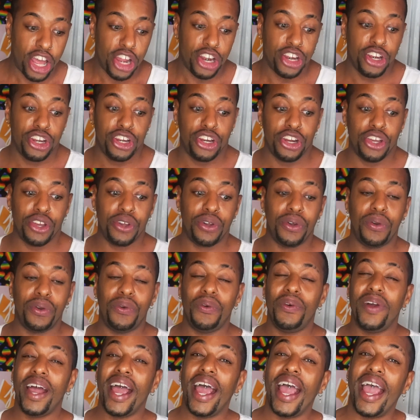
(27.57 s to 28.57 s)

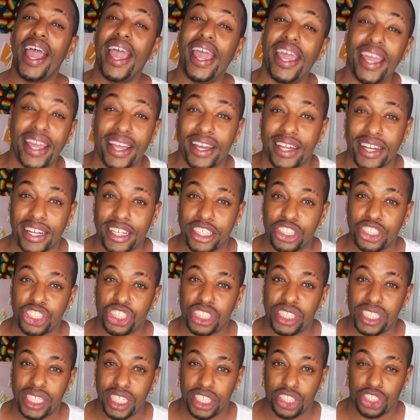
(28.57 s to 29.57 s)
new English
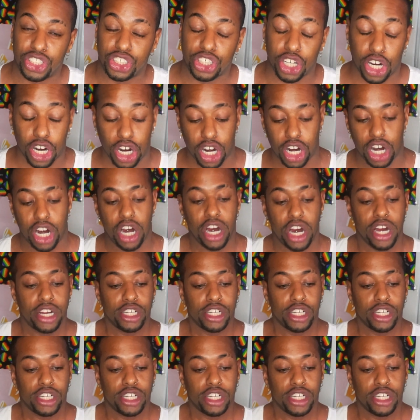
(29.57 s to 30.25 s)
teacher.